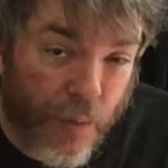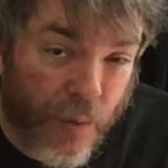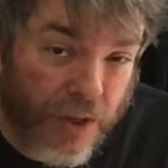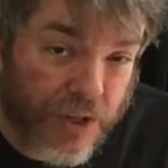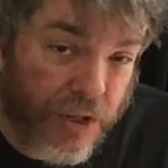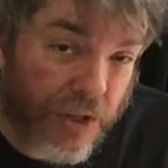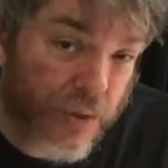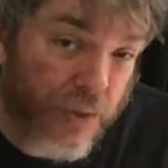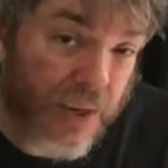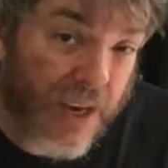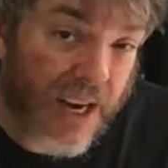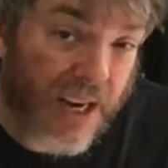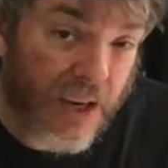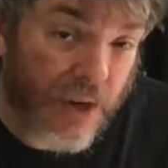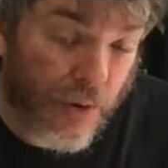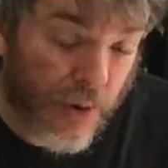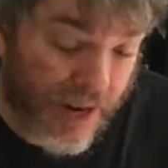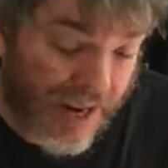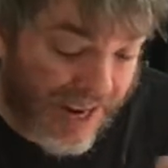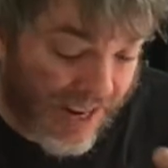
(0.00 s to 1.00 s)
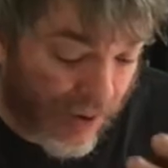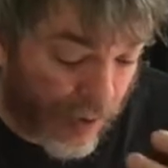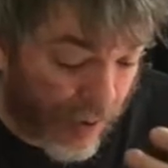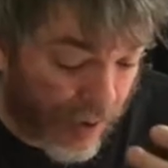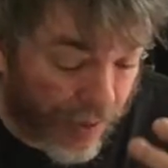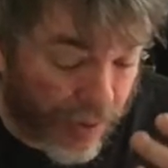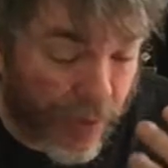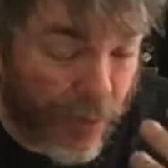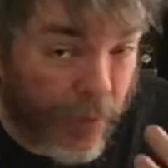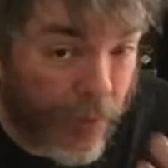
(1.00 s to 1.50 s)
once you get your head
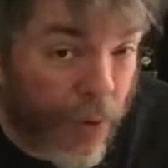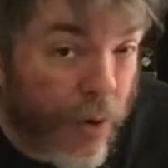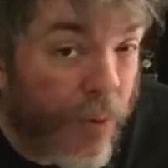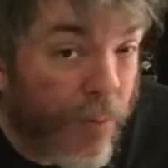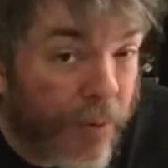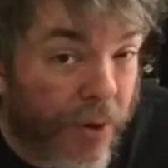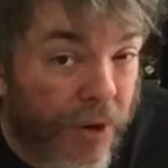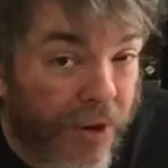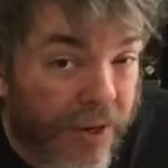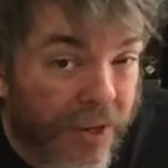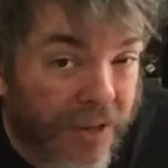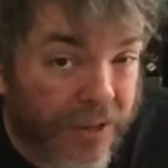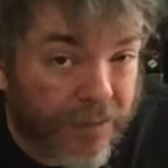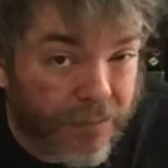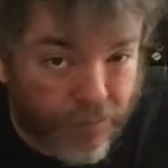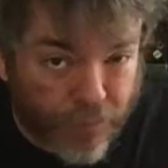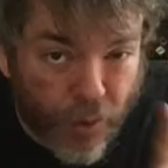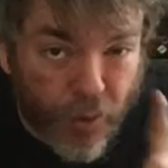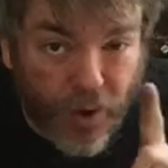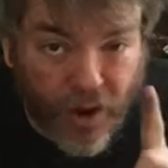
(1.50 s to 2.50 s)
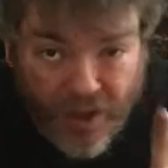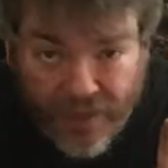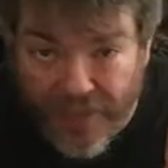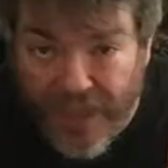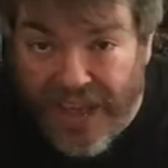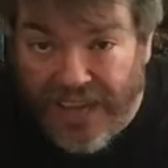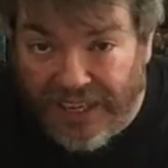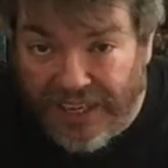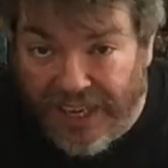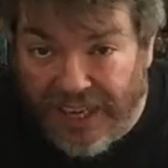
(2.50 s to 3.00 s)
around the rulebook, more on
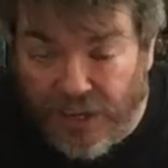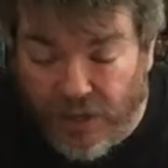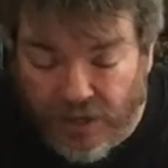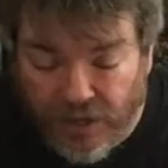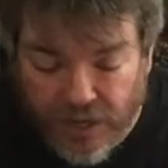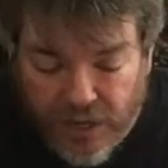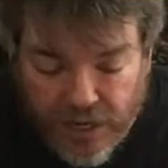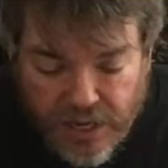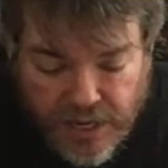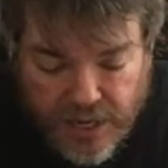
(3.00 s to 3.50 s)
that later,